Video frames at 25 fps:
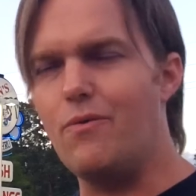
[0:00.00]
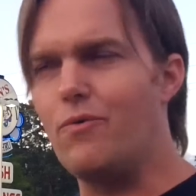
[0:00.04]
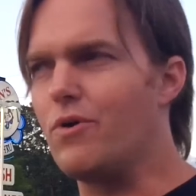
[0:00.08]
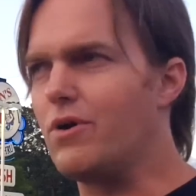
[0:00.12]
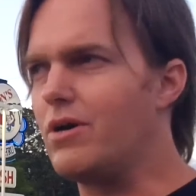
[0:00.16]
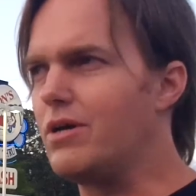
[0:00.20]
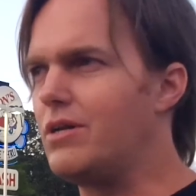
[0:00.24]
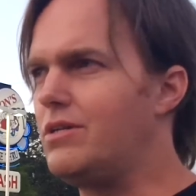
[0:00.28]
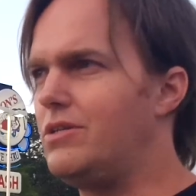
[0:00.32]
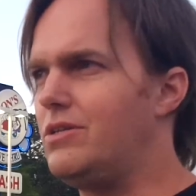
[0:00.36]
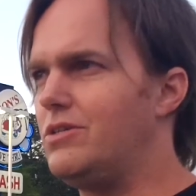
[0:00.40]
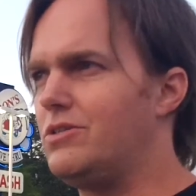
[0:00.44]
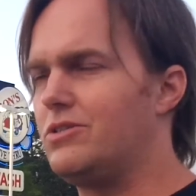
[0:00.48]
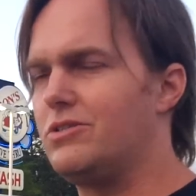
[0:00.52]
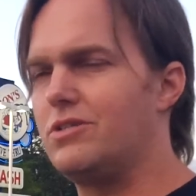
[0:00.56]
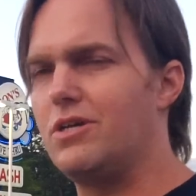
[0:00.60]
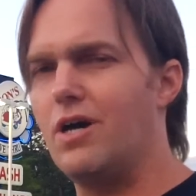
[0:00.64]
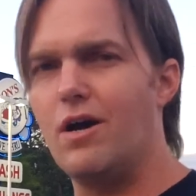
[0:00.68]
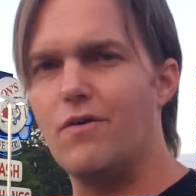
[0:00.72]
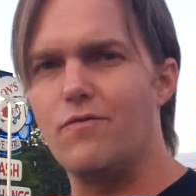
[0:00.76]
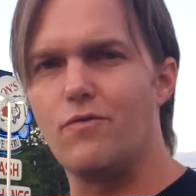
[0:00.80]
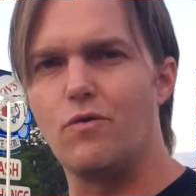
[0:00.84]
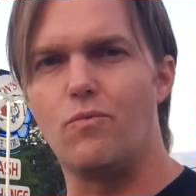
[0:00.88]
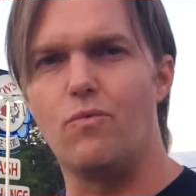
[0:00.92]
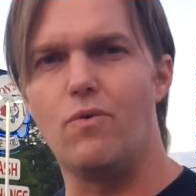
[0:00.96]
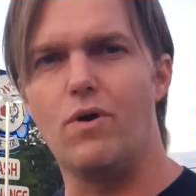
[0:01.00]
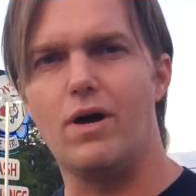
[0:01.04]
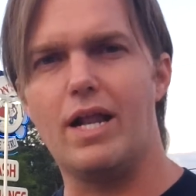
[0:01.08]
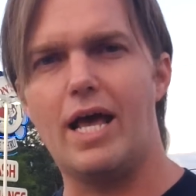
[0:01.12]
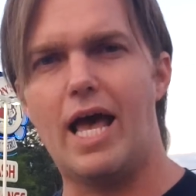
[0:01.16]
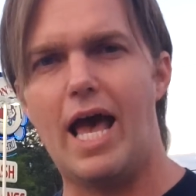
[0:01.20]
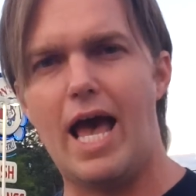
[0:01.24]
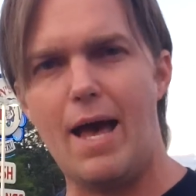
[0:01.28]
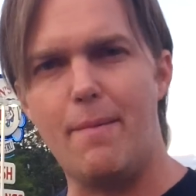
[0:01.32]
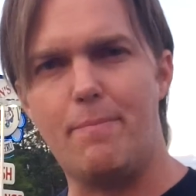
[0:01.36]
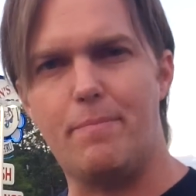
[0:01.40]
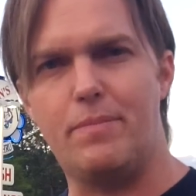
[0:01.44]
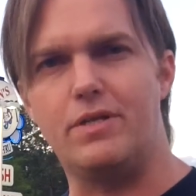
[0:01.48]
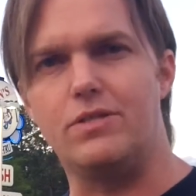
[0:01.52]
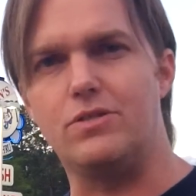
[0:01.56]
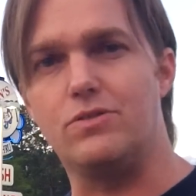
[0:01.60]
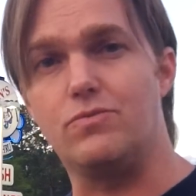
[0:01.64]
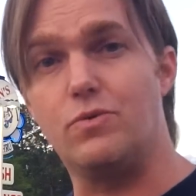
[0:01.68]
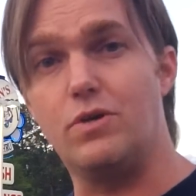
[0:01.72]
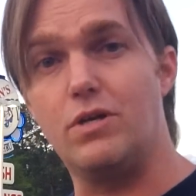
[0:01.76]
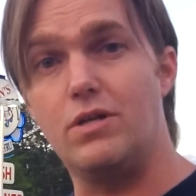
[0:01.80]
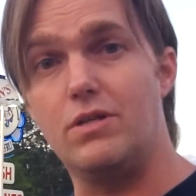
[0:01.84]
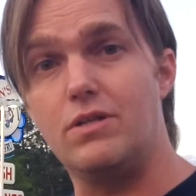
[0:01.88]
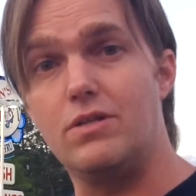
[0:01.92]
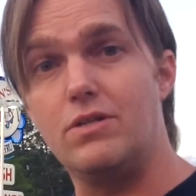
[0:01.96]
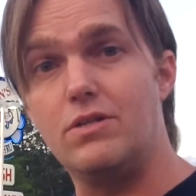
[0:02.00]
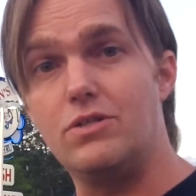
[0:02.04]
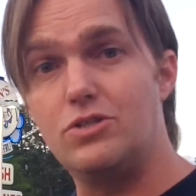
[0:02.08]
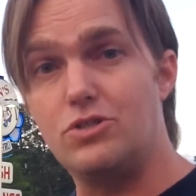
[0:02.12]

we're going to discover what happens when